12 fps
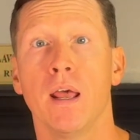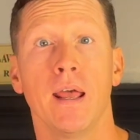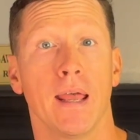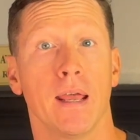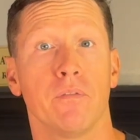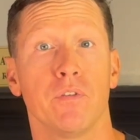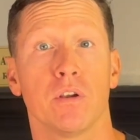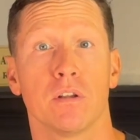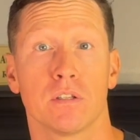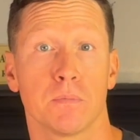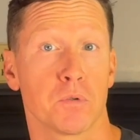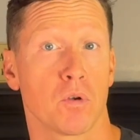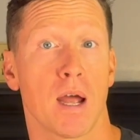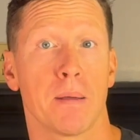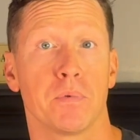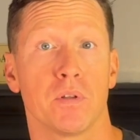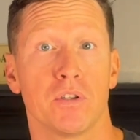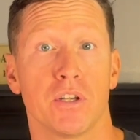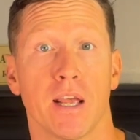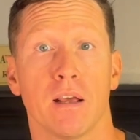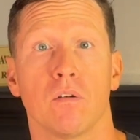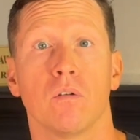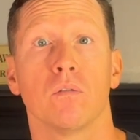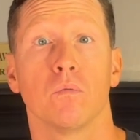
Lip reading: and if you can subscribe to the channel,